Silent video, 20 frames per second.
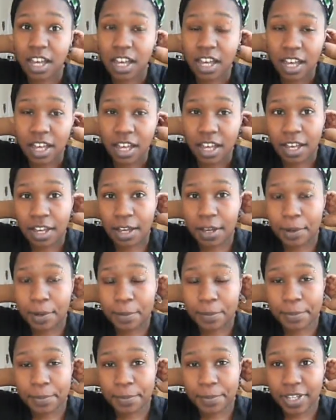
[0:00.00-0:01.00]

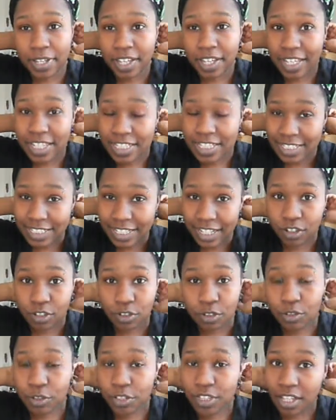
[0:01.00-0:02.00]
it's now
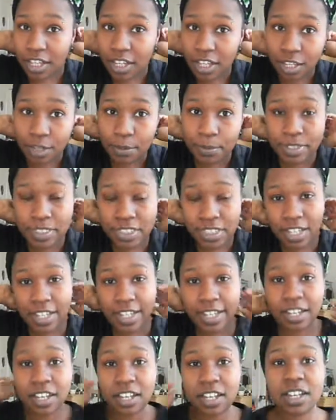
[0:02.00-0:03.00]
called The Urban
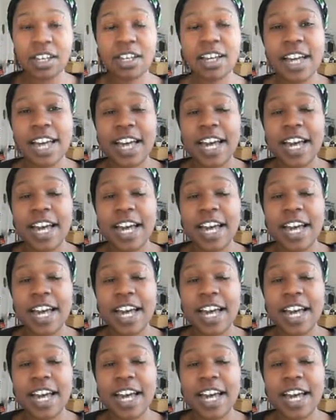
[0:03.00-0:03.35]
Tiger,